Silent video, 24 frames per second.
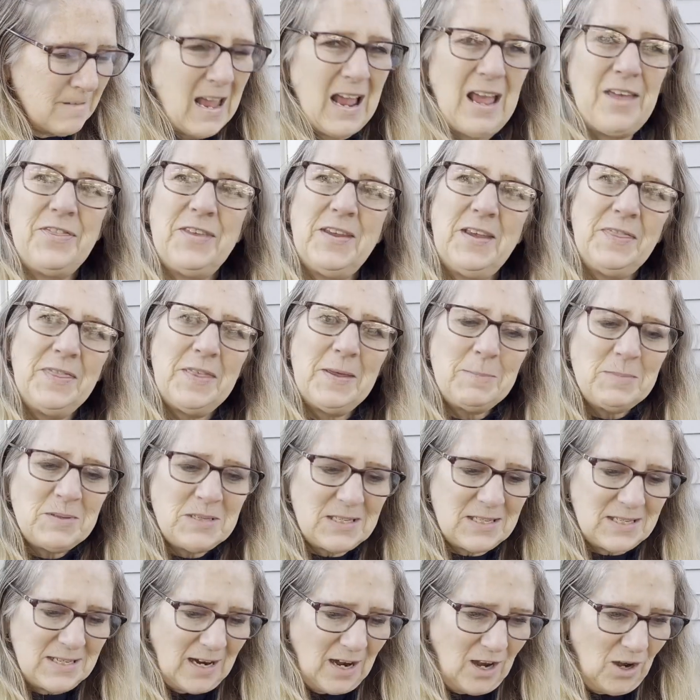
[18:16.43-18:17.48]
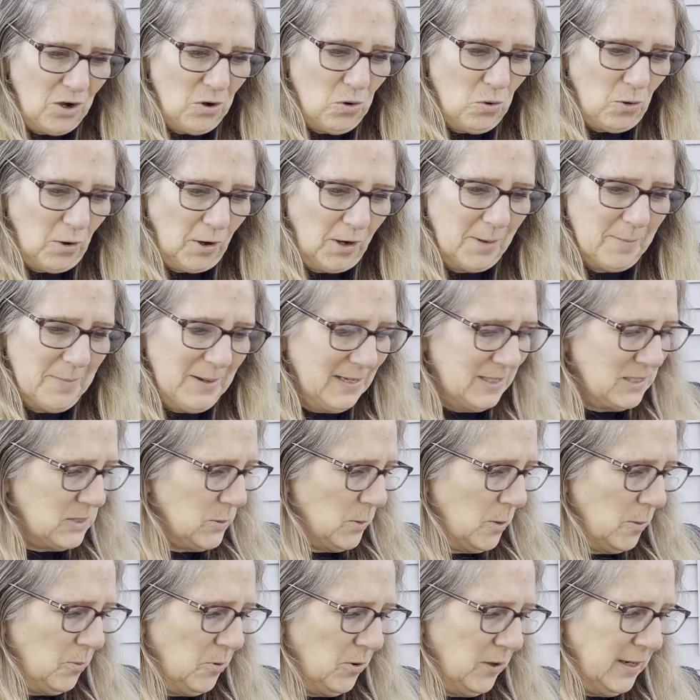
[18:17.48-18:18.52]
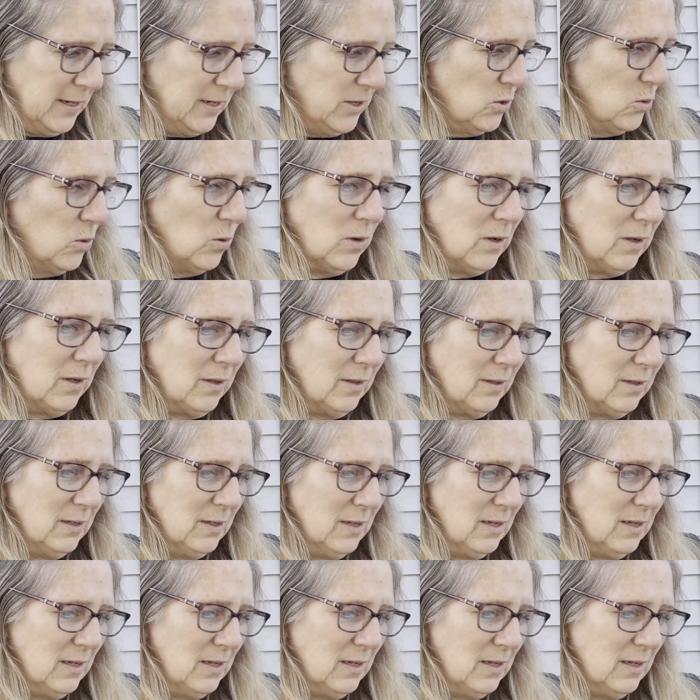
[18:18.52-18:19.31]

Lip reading: think them star ornaments were pretty cool.